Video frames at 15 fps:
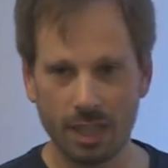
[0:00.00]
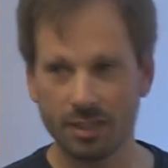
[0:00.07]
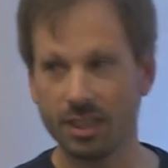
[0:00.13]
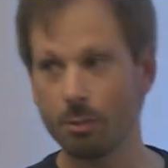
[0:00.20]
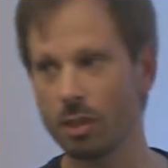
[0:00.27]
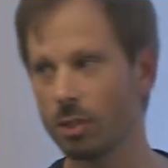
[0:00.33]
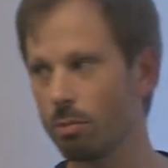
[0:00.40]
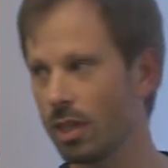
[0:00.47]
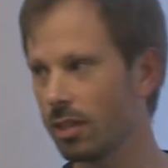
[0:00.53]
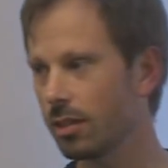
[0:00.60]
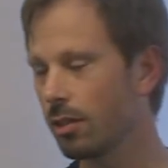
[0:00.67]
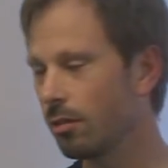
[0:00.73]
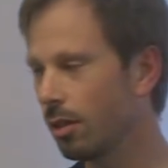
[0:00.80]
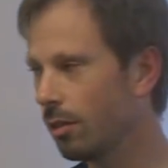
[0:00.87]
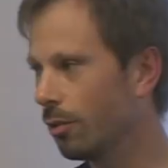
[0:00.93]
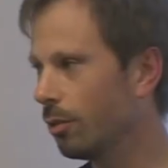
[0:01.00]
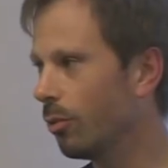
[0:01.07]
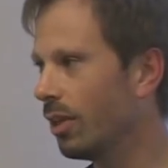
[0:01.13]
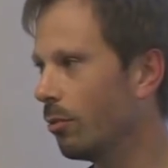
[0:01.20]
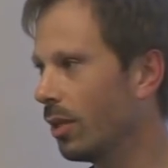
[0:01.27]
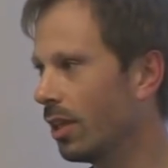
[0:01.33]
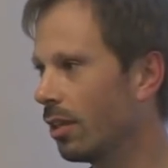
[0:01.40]
C++ code with,
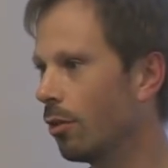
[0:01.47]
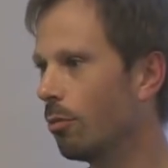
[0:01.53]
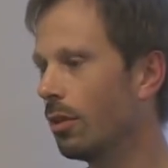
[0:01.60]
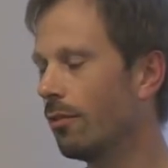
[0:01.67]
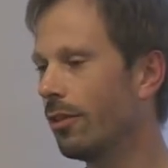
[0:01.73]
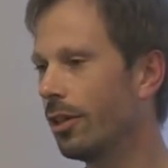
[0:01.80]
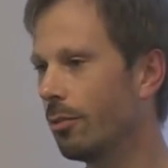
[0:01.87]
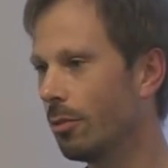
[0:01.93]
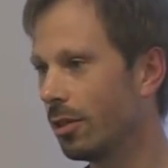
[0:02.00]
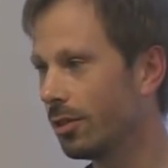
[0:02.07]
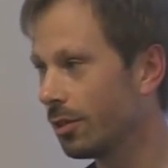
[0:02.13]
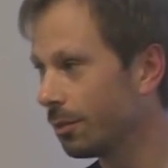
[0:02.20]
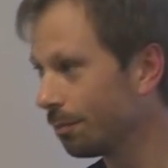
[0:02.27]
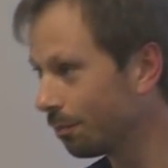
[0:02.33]
with global variables.